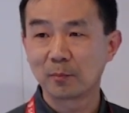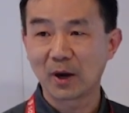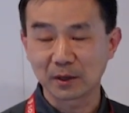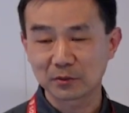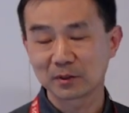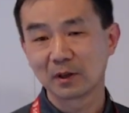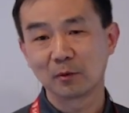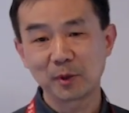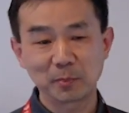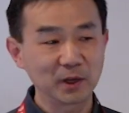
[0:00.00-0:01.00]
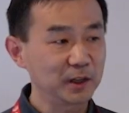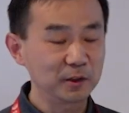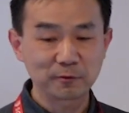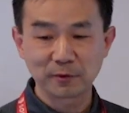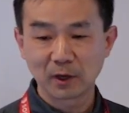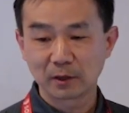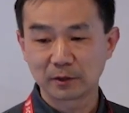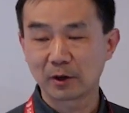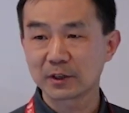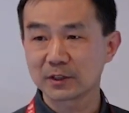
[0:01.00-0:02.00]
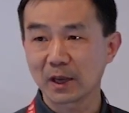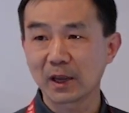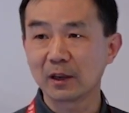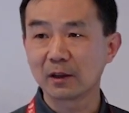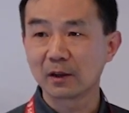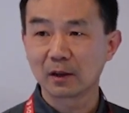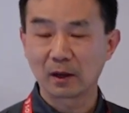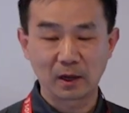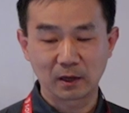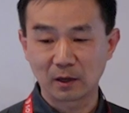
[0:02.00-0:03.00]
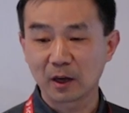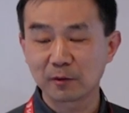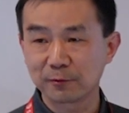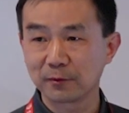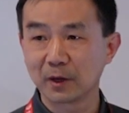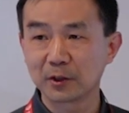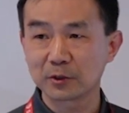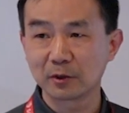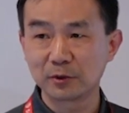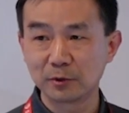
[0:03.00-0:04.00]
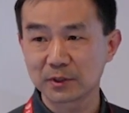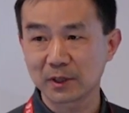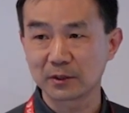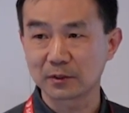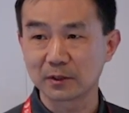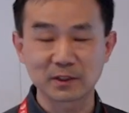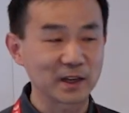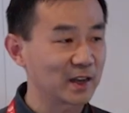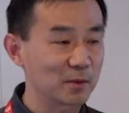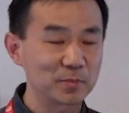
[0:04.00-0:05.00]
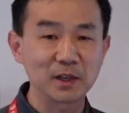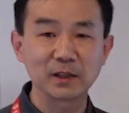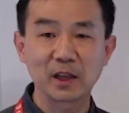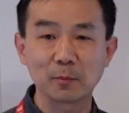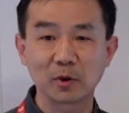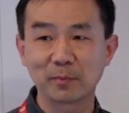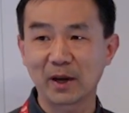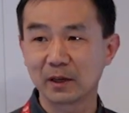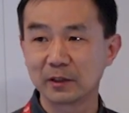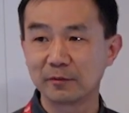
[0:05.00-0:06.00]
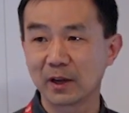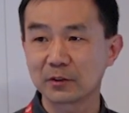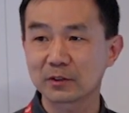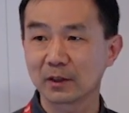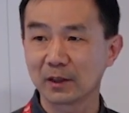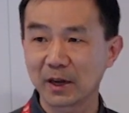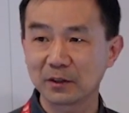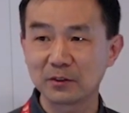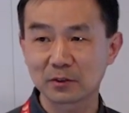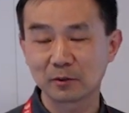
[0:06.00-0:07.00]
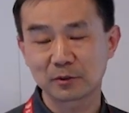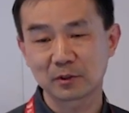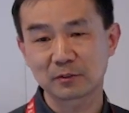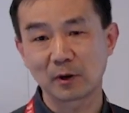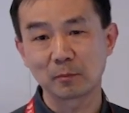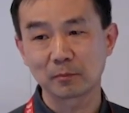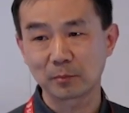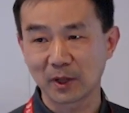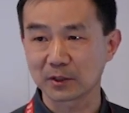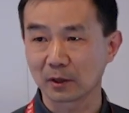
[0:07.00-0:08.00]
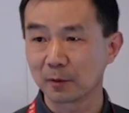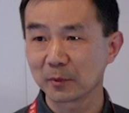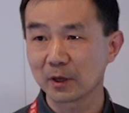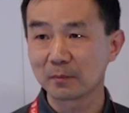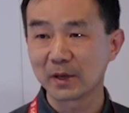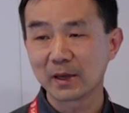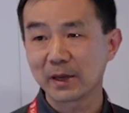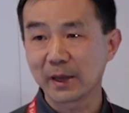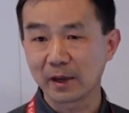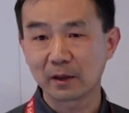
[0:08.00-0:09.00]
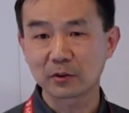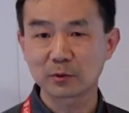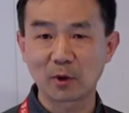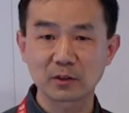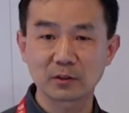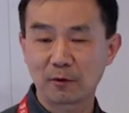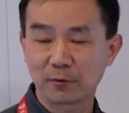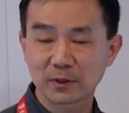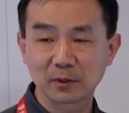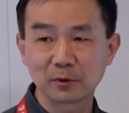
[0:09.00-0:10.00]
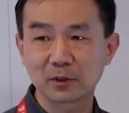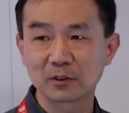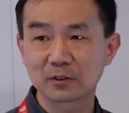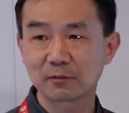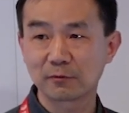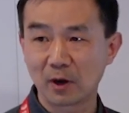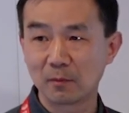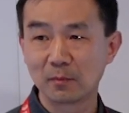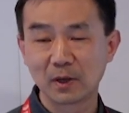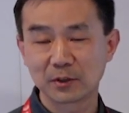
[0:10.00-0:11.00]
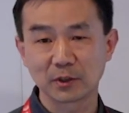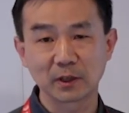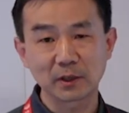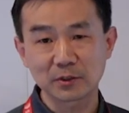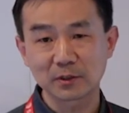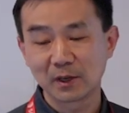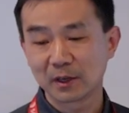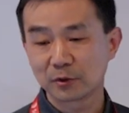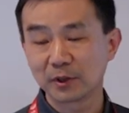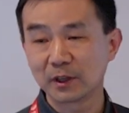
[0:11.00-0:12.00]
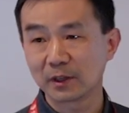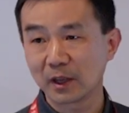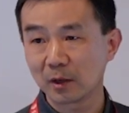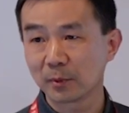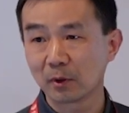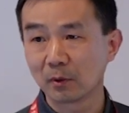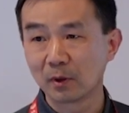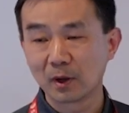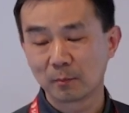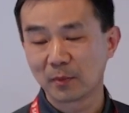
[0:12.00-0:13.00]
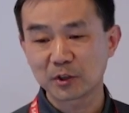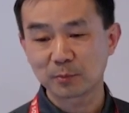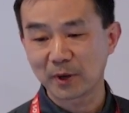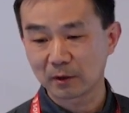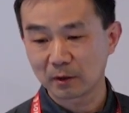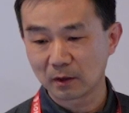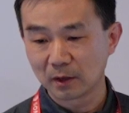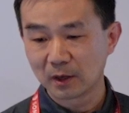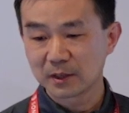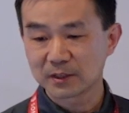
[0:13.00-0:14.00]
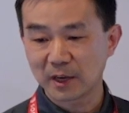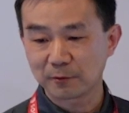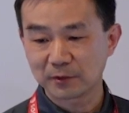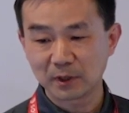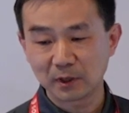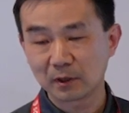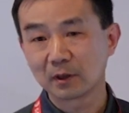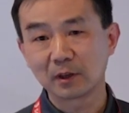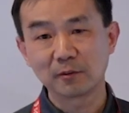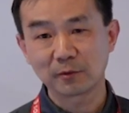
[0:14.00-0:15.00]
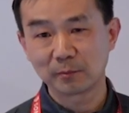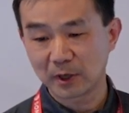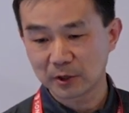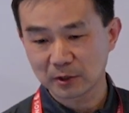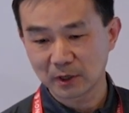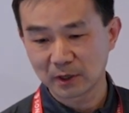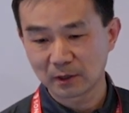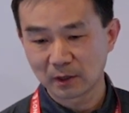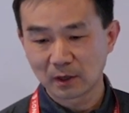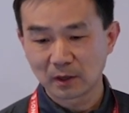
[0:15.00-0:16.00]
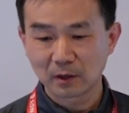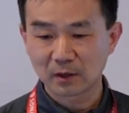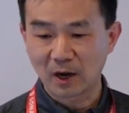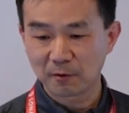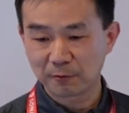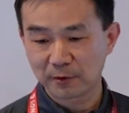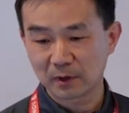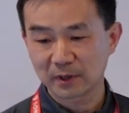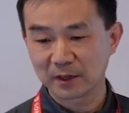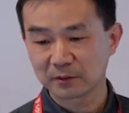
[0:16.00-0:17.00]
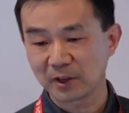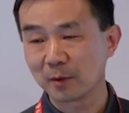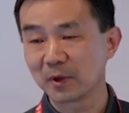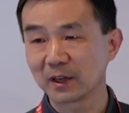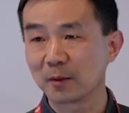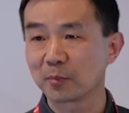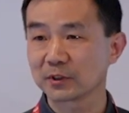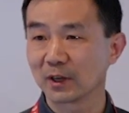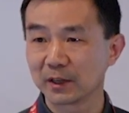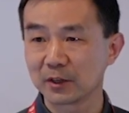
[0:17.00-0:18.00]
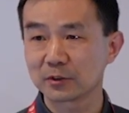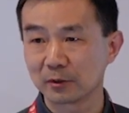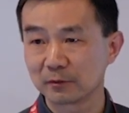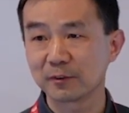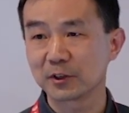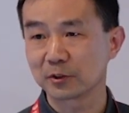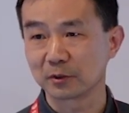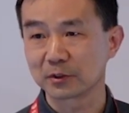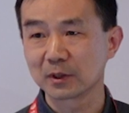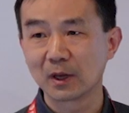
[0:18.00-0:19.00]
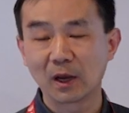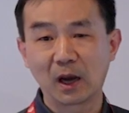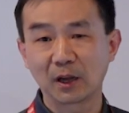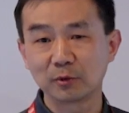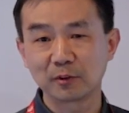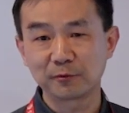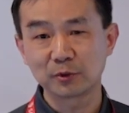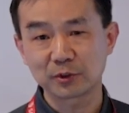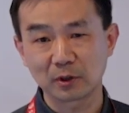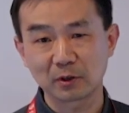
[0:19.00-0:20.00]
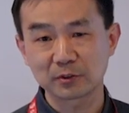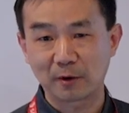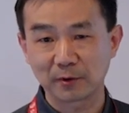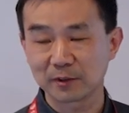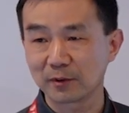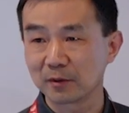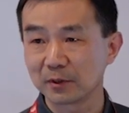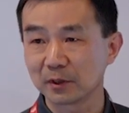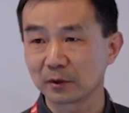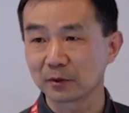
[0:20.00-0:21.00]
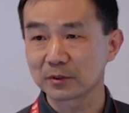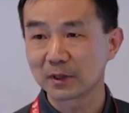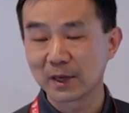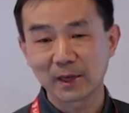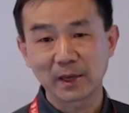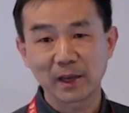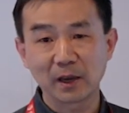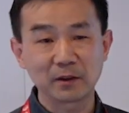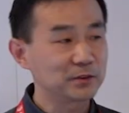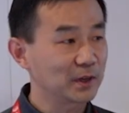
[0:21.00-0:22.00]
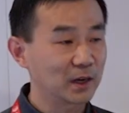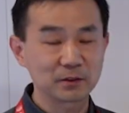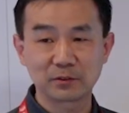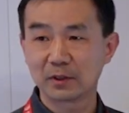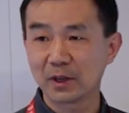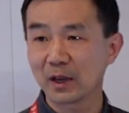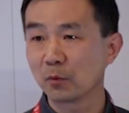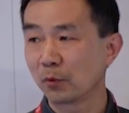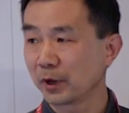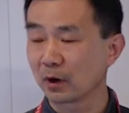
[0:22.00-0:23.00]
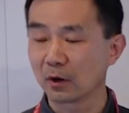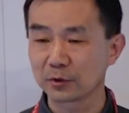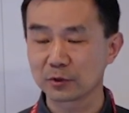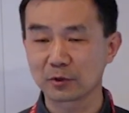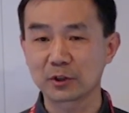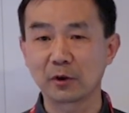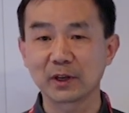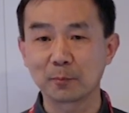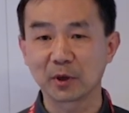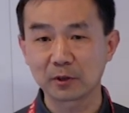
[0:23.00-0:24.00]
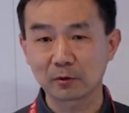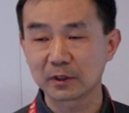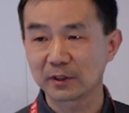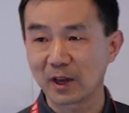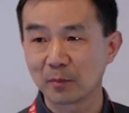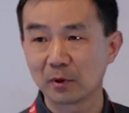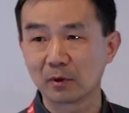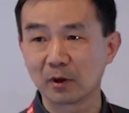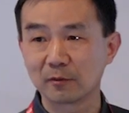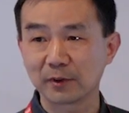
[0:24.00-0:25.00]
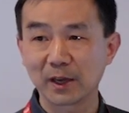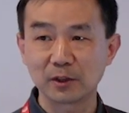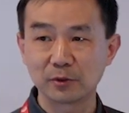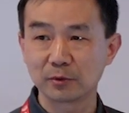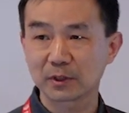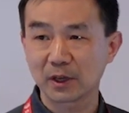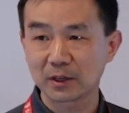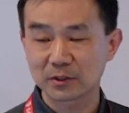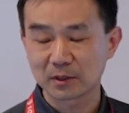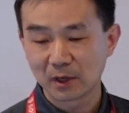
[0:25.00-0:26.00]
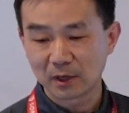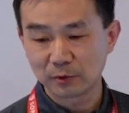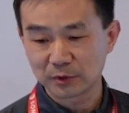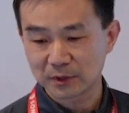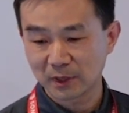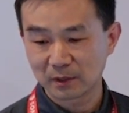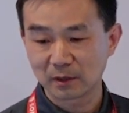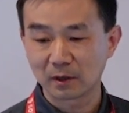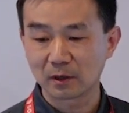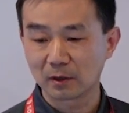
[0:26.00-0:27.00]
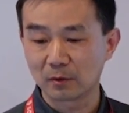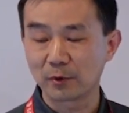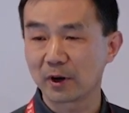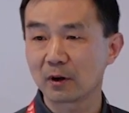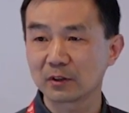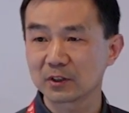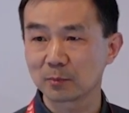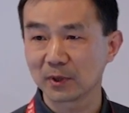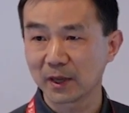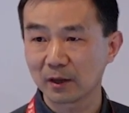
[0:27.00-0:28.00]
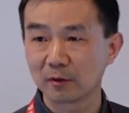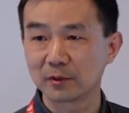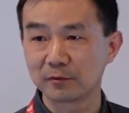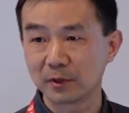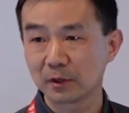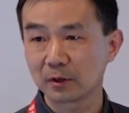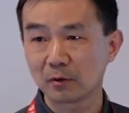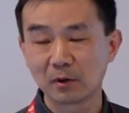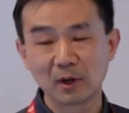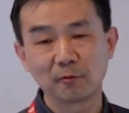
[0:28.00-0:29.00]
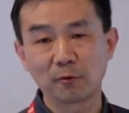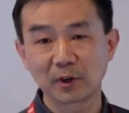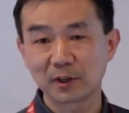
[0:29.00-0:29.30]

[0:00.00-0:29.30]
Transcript: but we believe there is a lot of additional use cases that can be enabled by advanced lighting solutions from Plastic Omnium and smart software solutions from Sonatus to enable much better safety, information, comfort, entertainment, and personalization features to the future software-defined vehicles. And today we are also showing a particular demo of a use case using the rear display of the vehicle for